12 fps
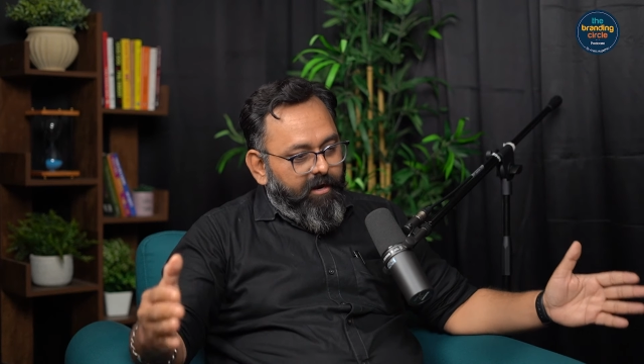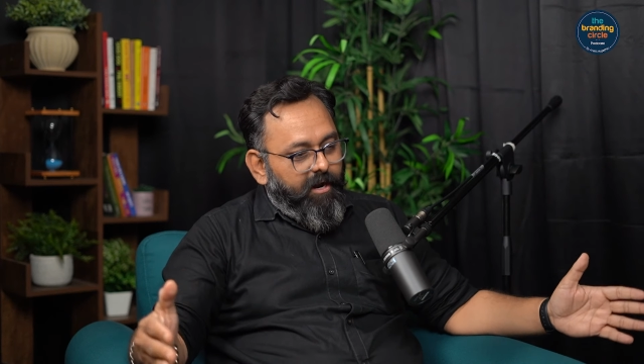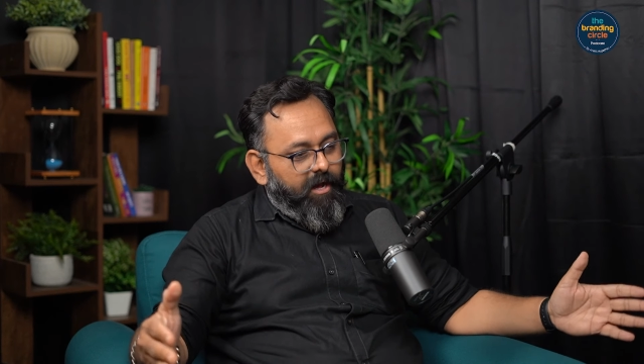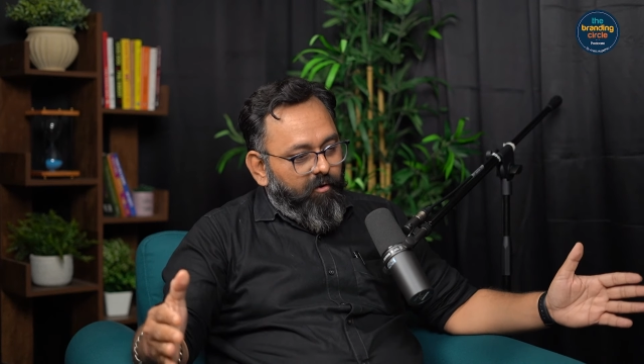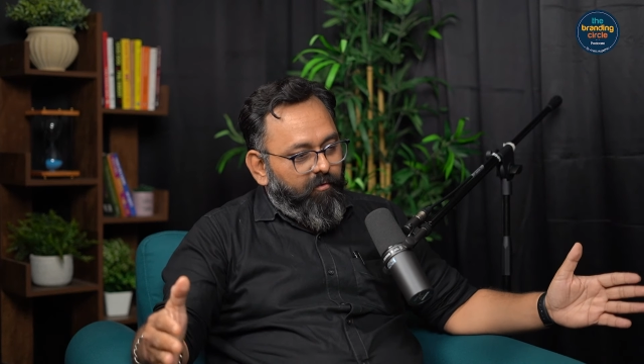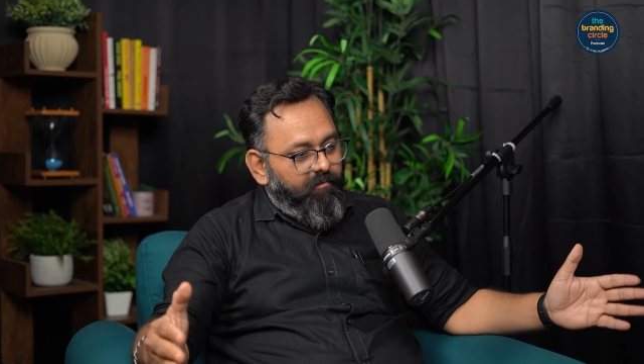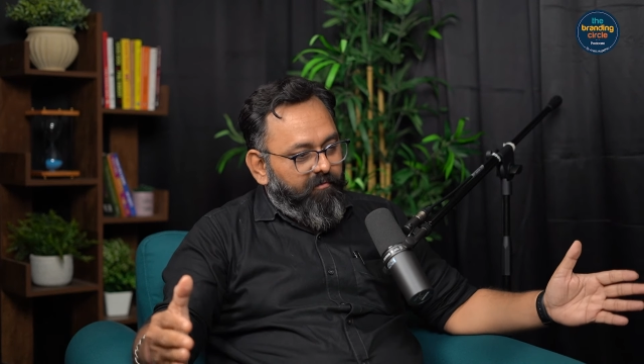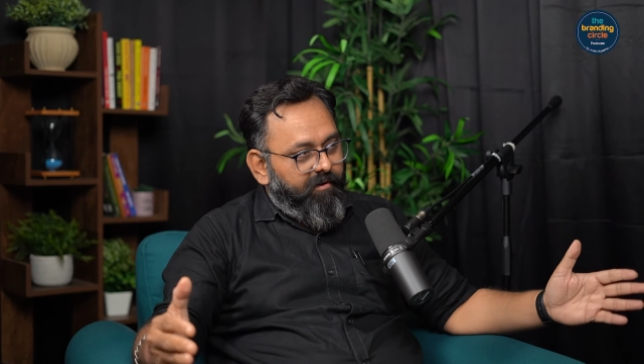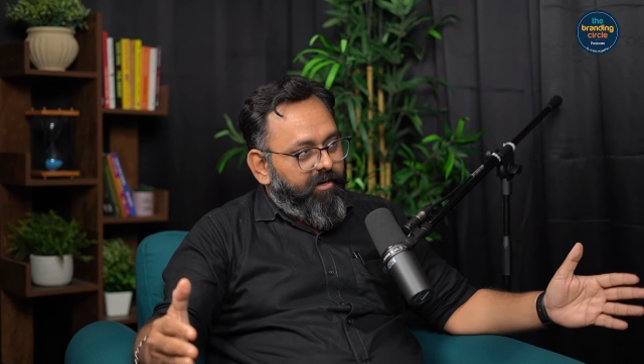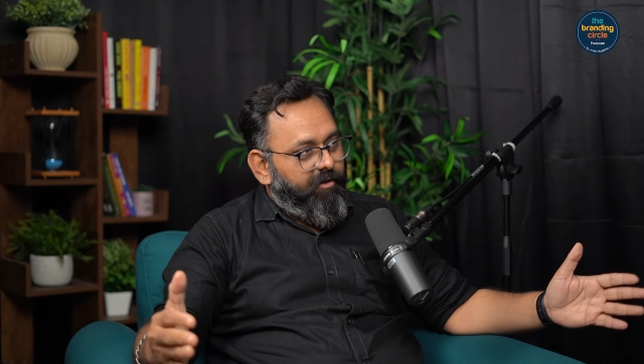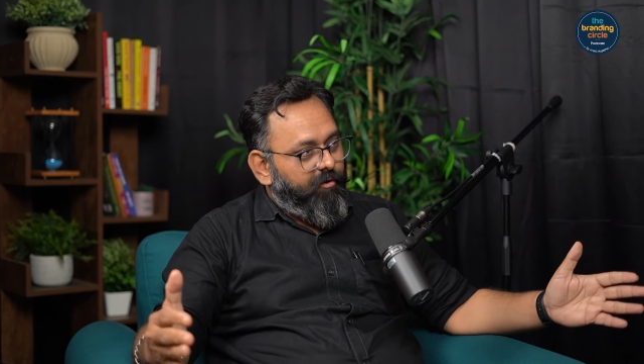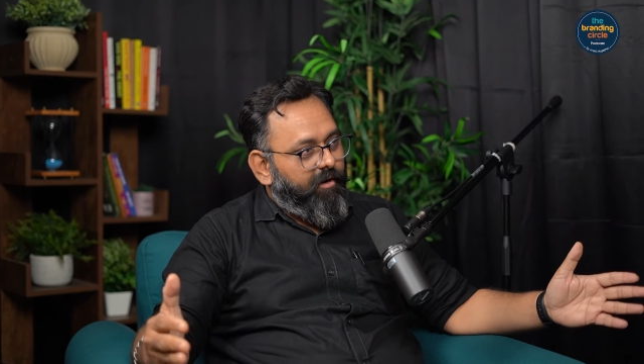now where
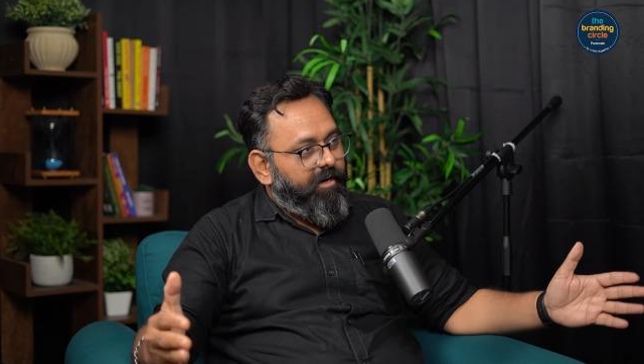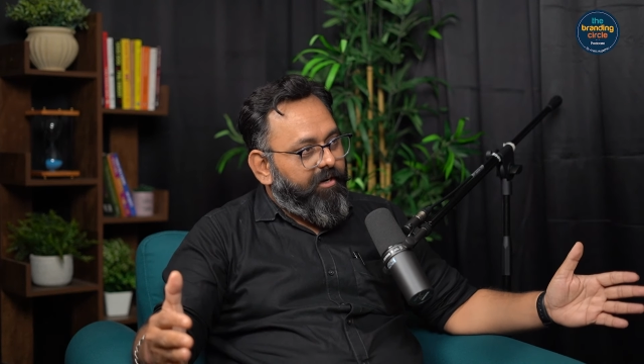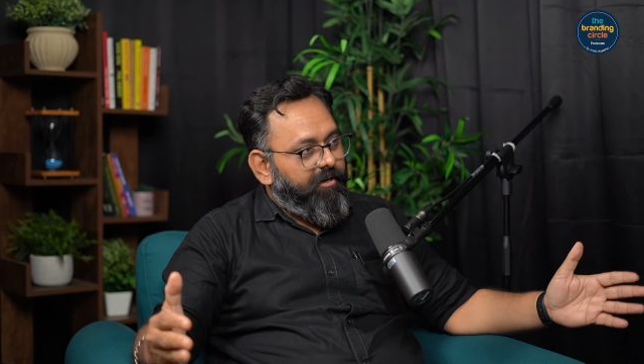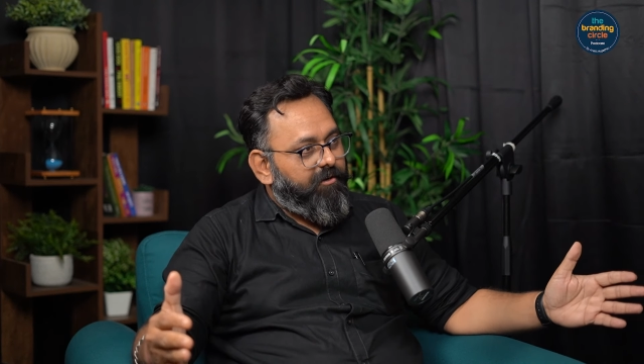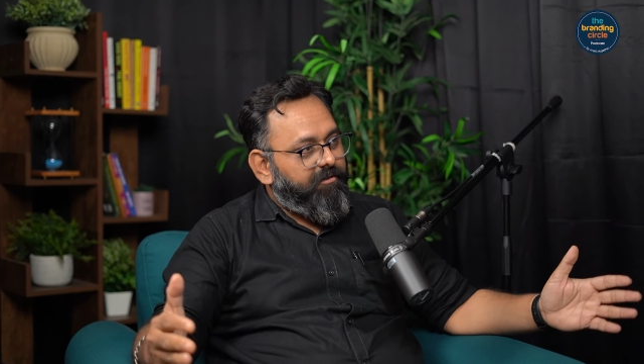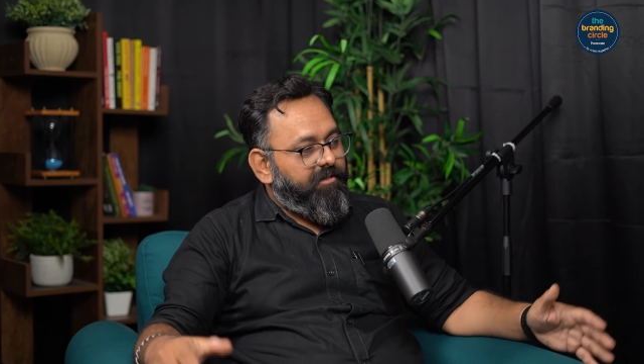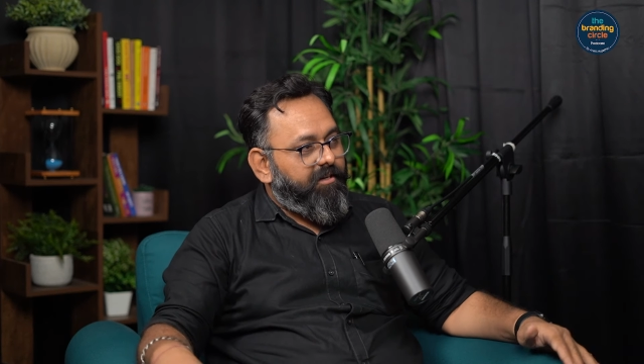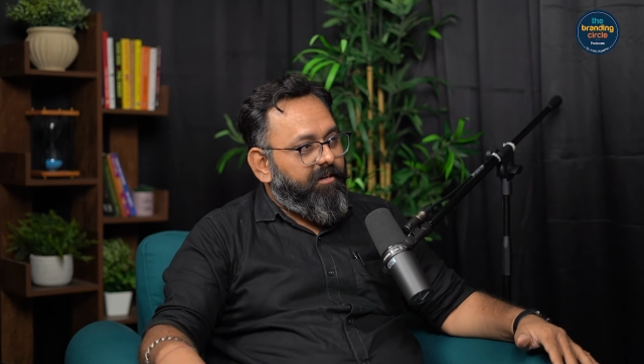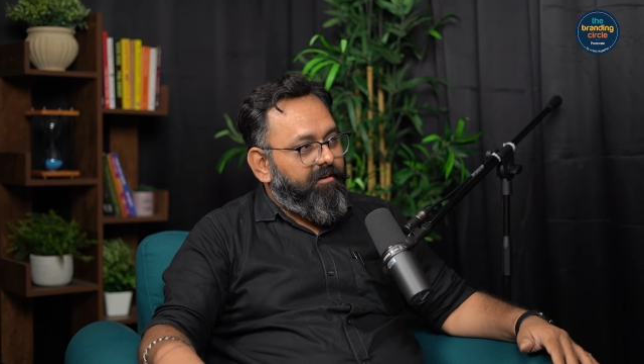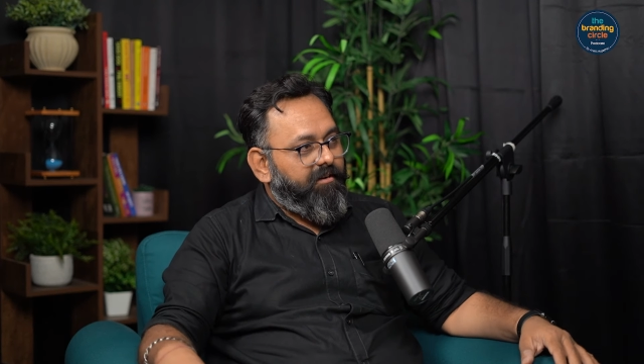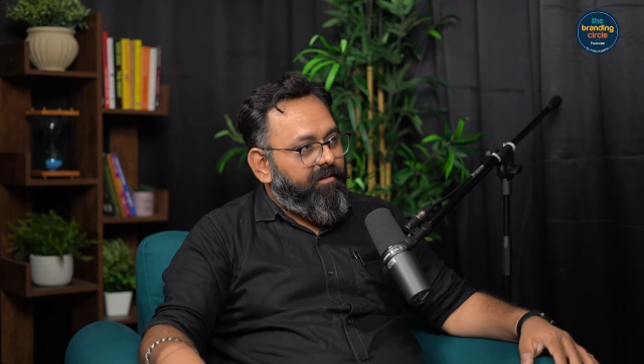you are in your journey.